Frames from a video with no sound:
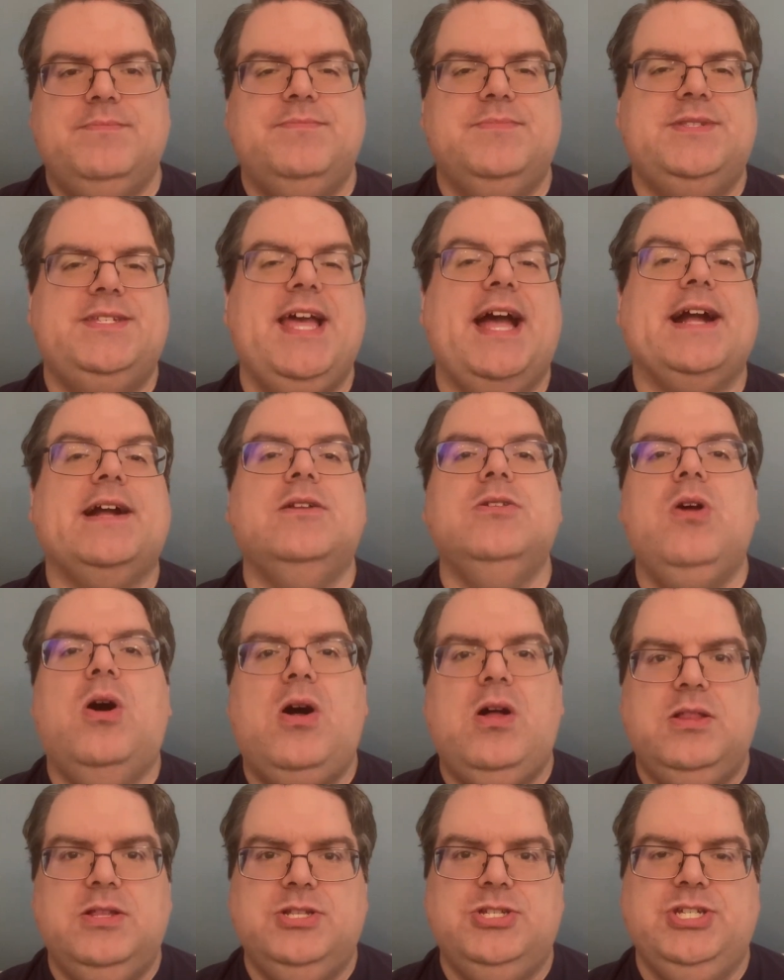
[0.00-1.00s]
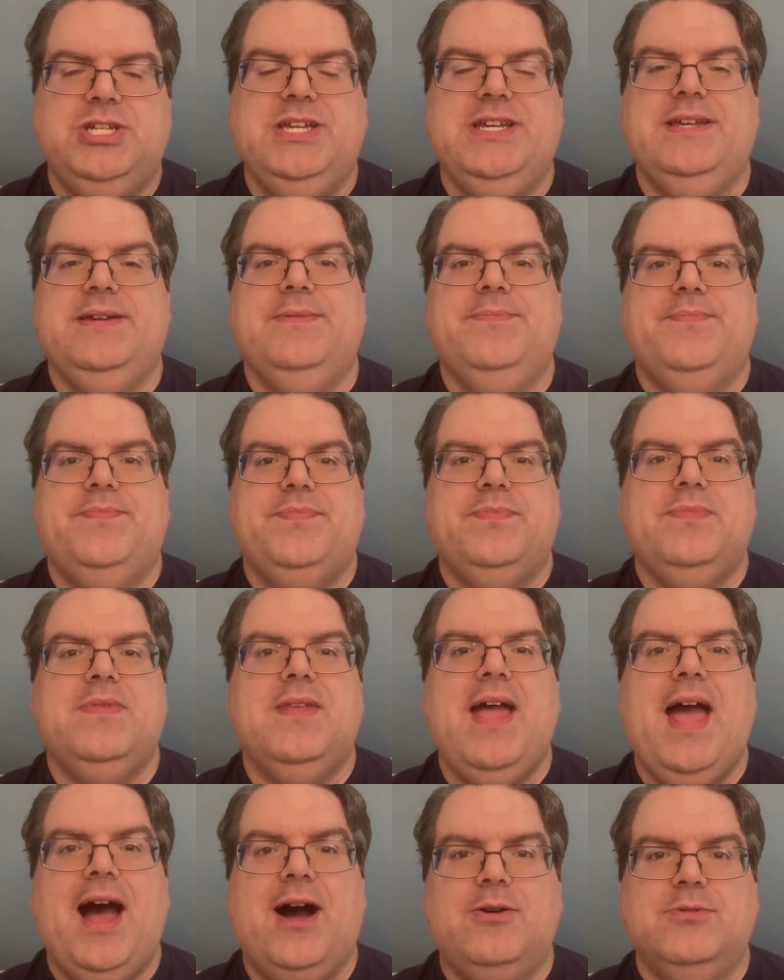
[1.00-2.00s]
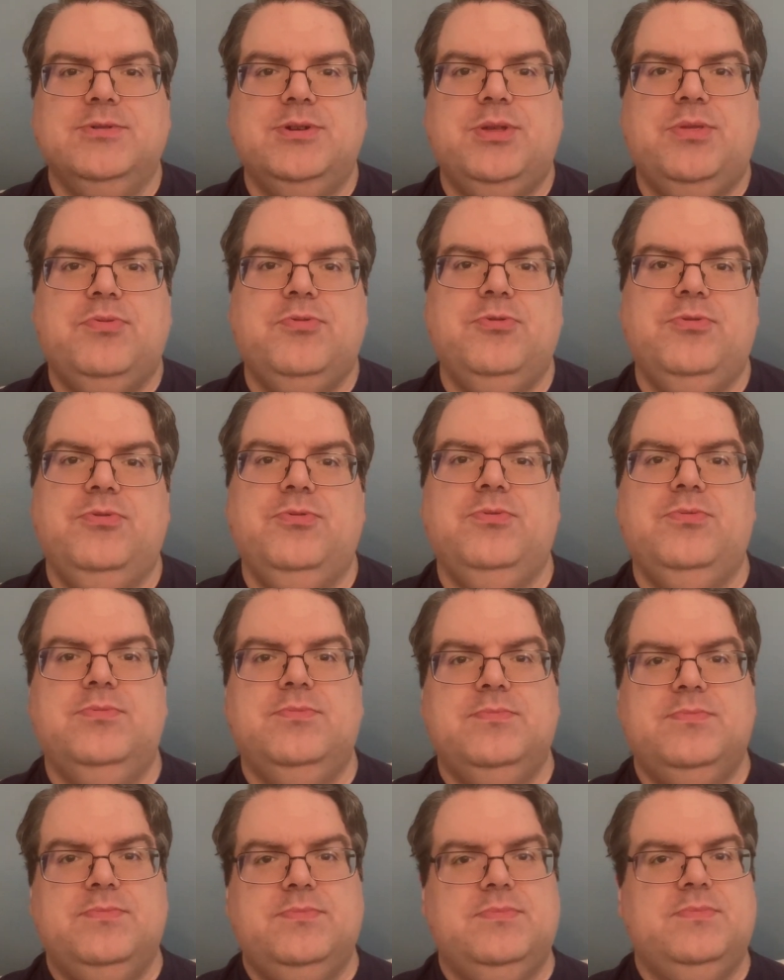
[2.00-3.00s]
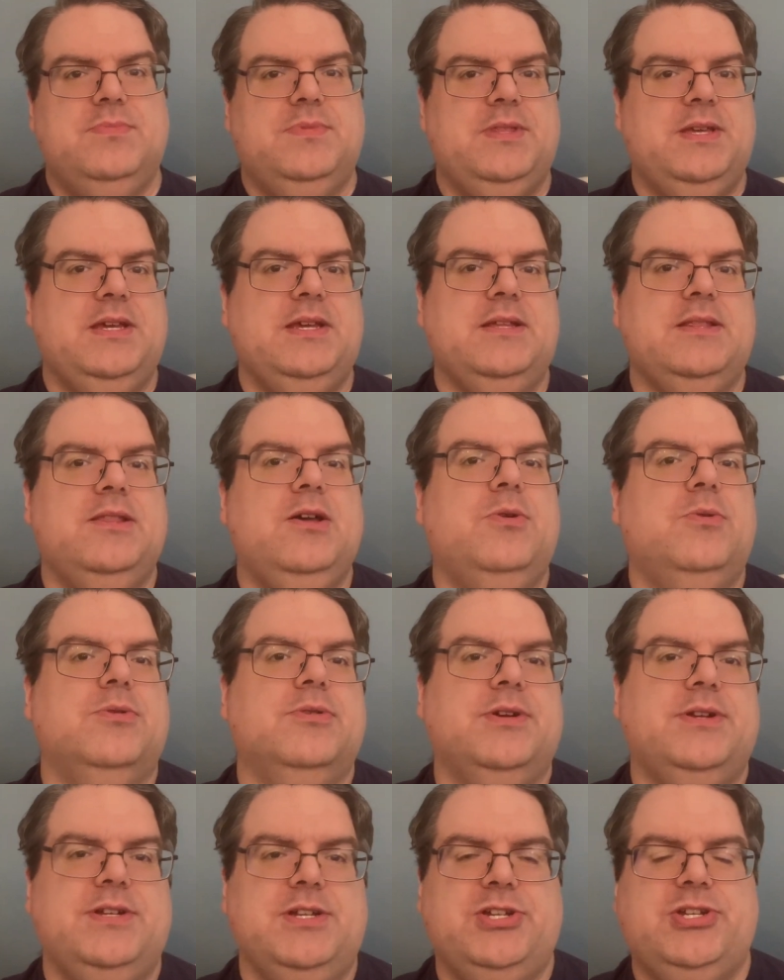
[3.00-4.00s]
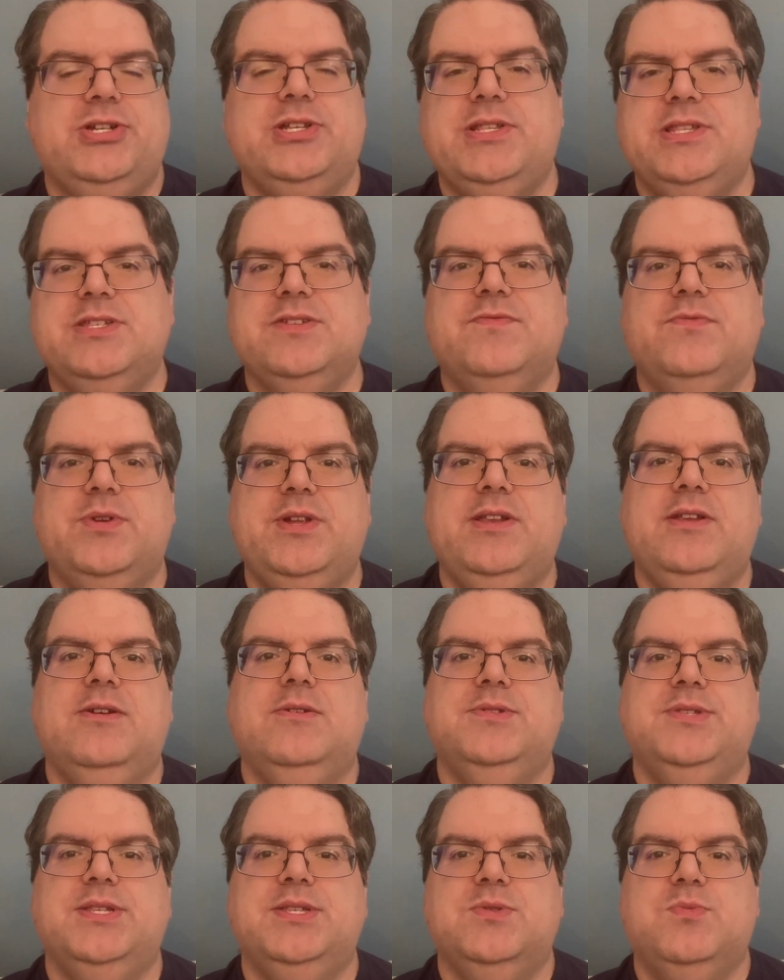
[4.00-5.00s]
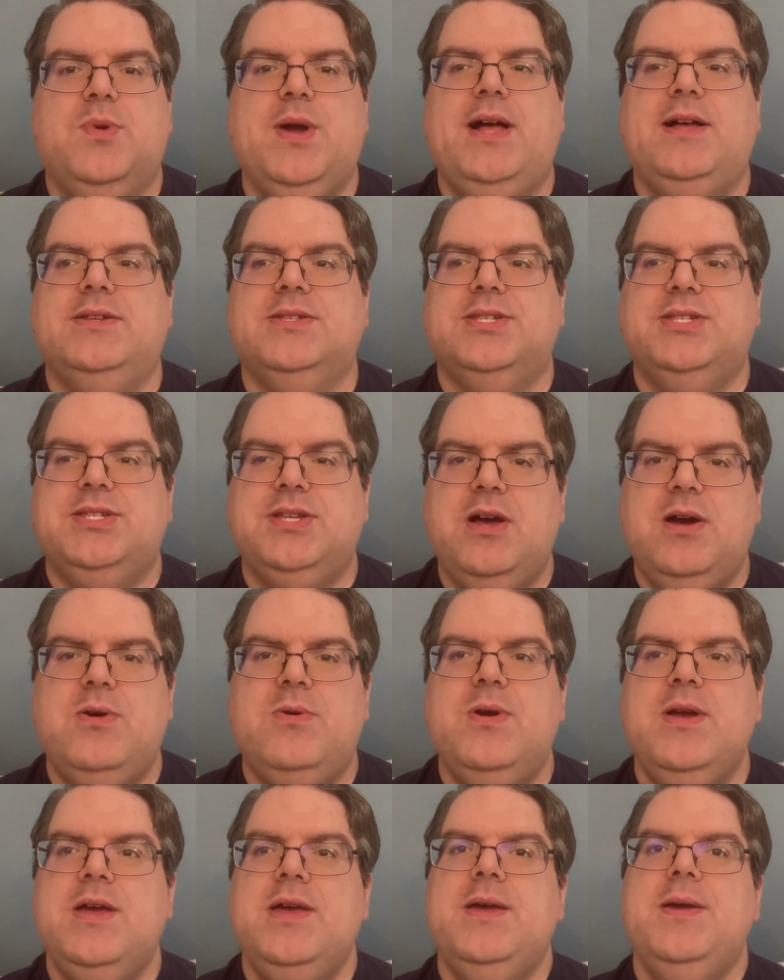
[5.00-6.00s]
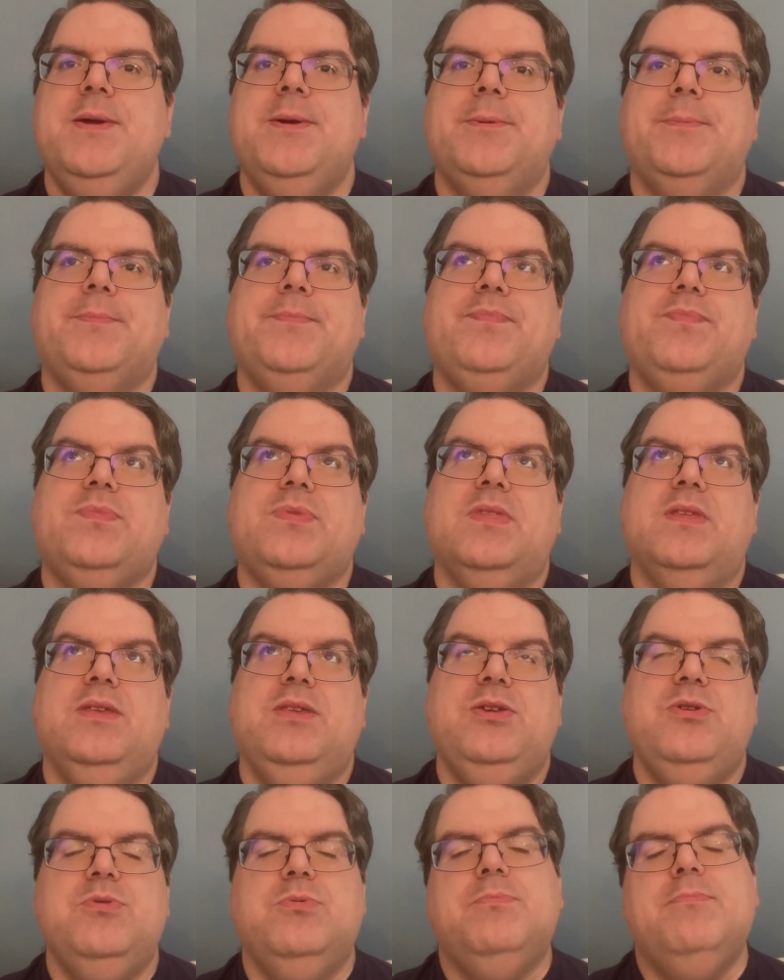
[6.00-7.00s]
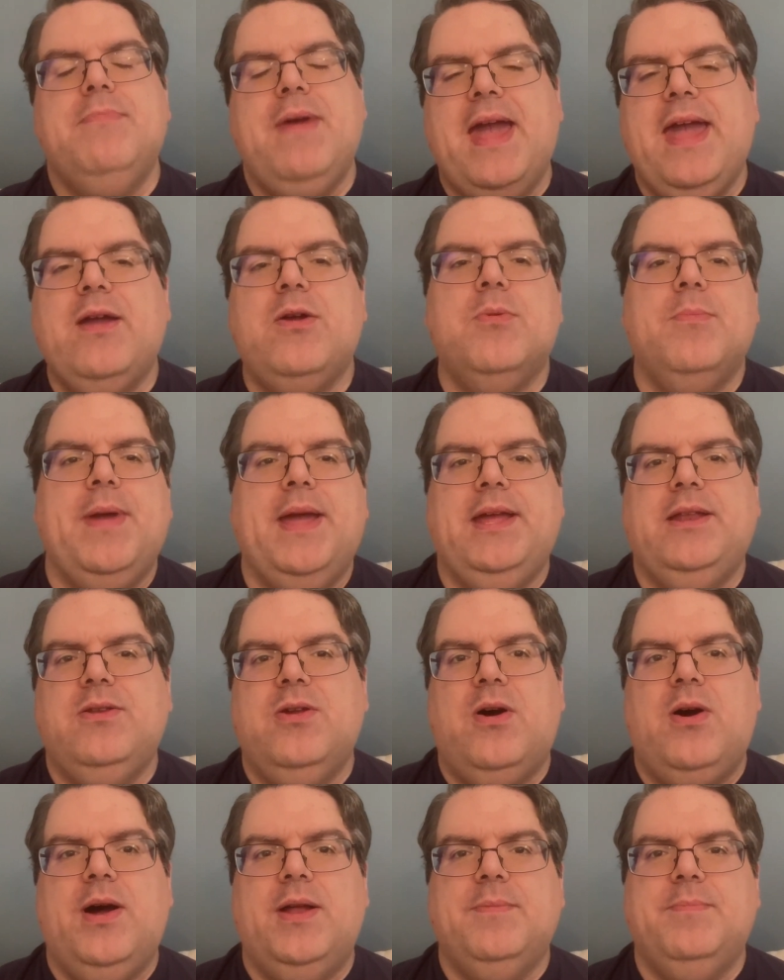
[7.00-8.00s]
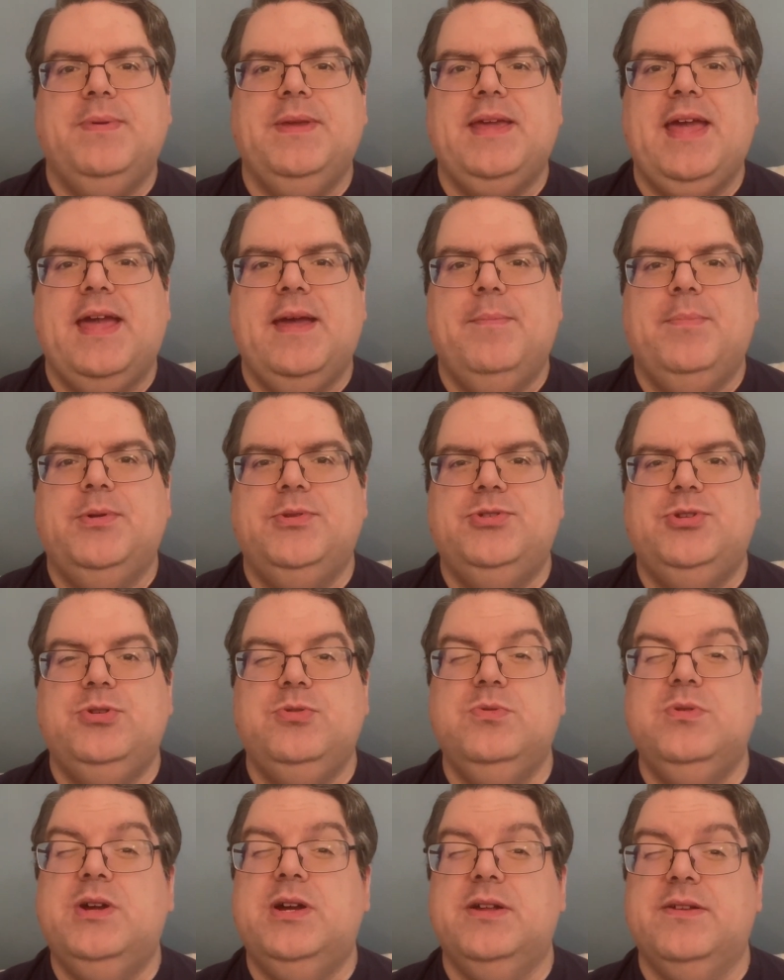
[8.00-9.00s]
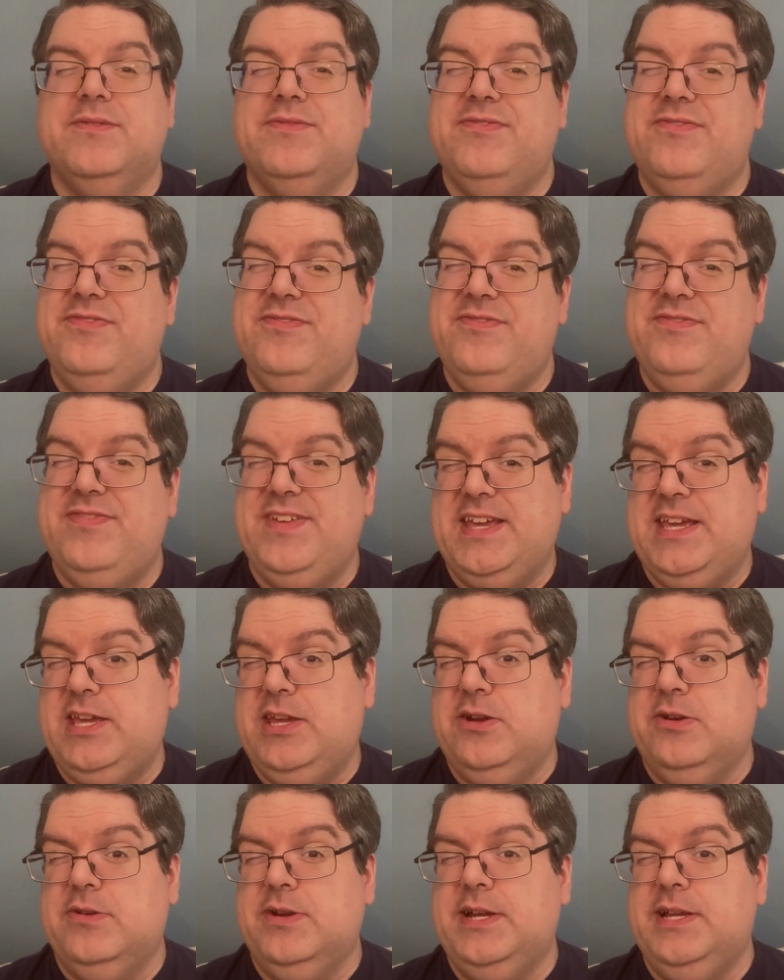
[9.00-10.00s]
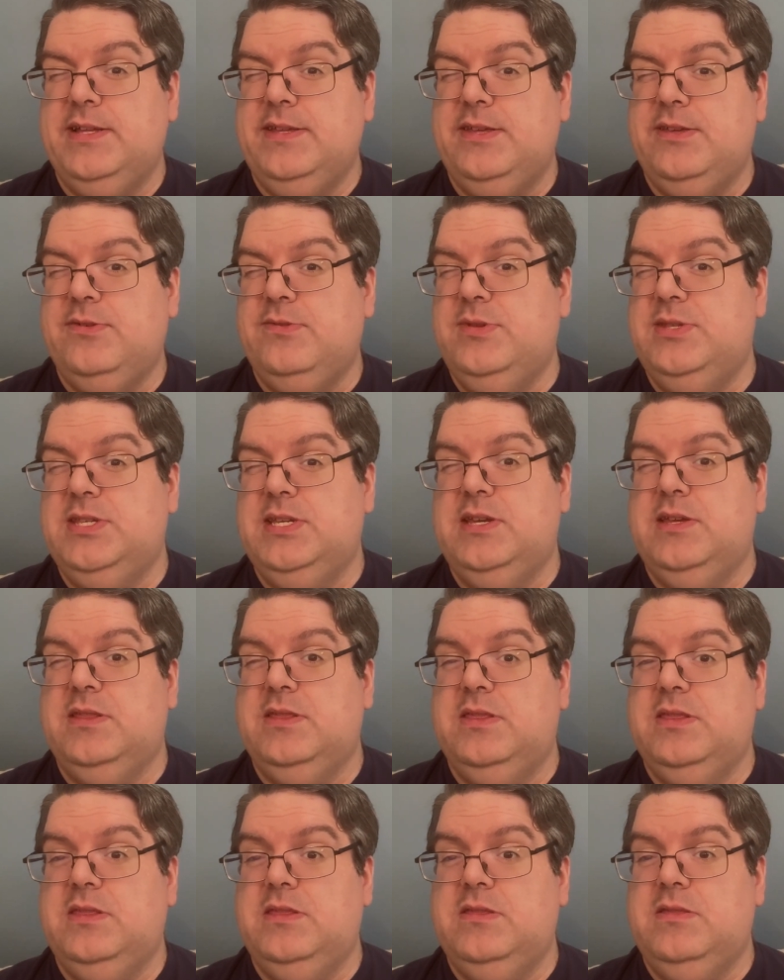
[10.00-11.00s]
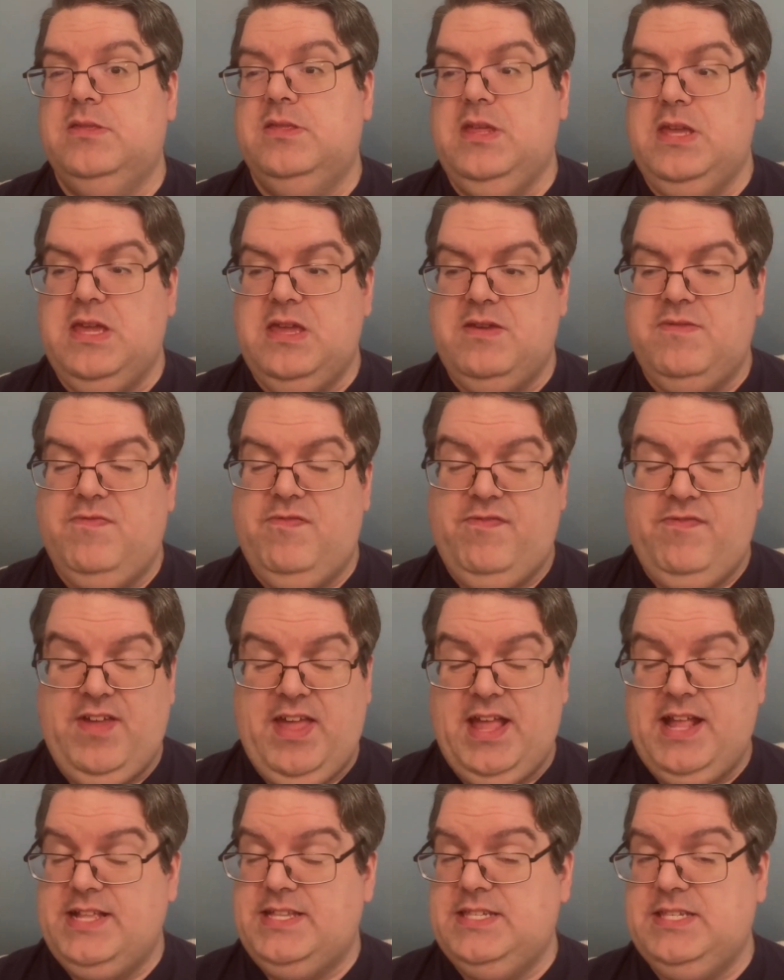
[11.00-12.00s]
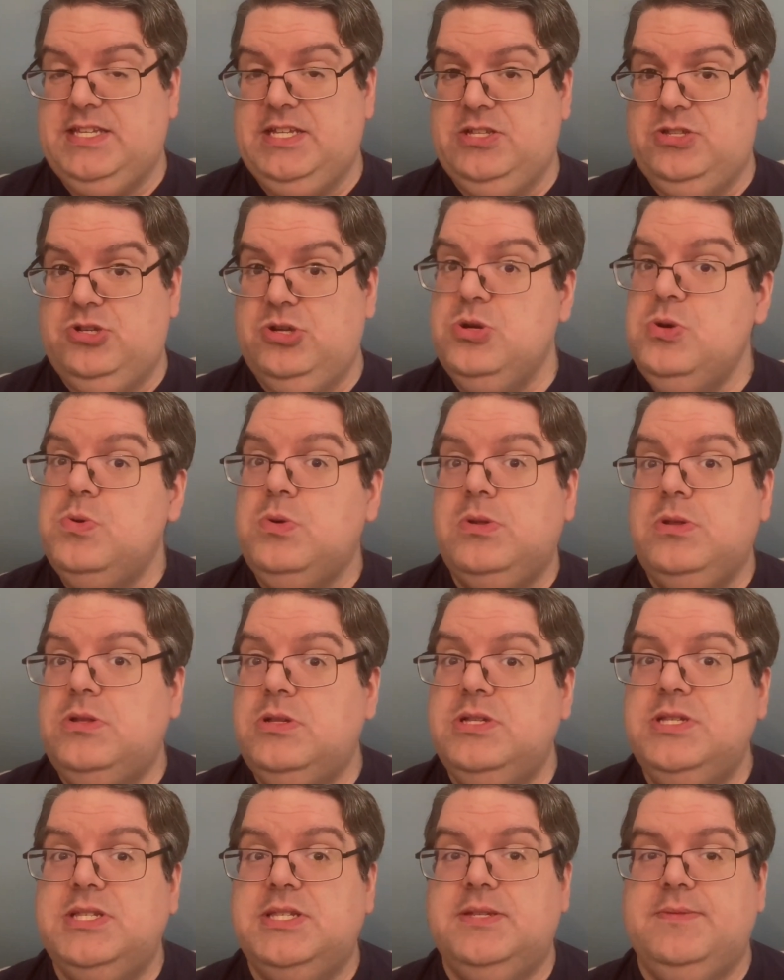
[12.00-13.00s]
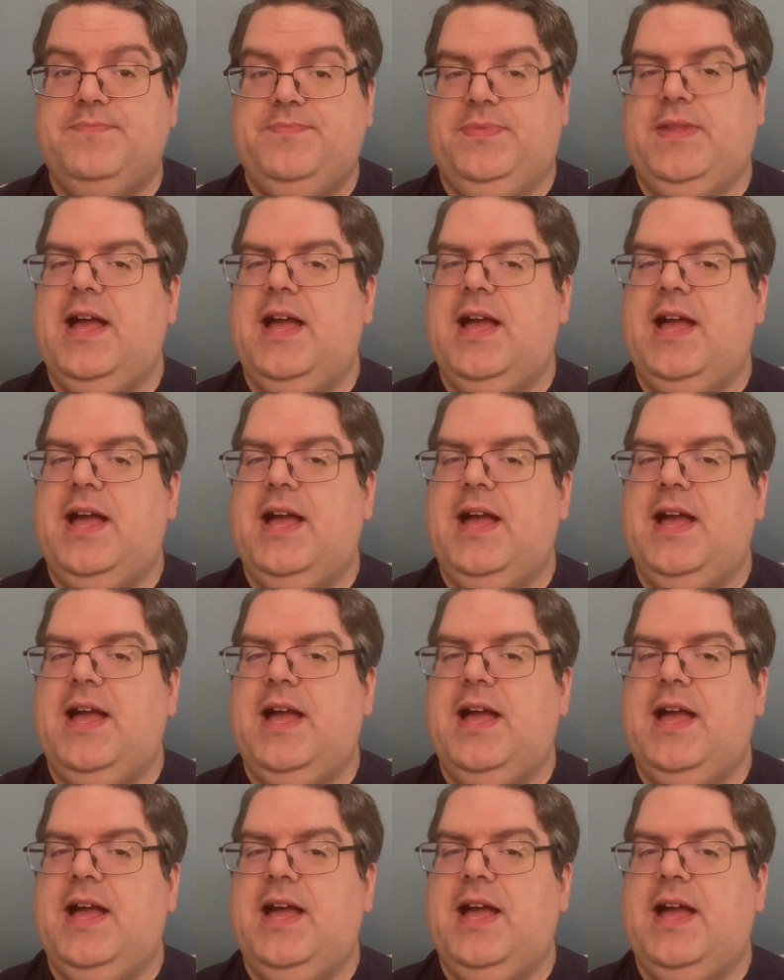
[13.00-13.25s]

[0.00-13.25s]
technology out through the lower editions of Windows as well. So you may or may not be able to configure it using the fancy tools.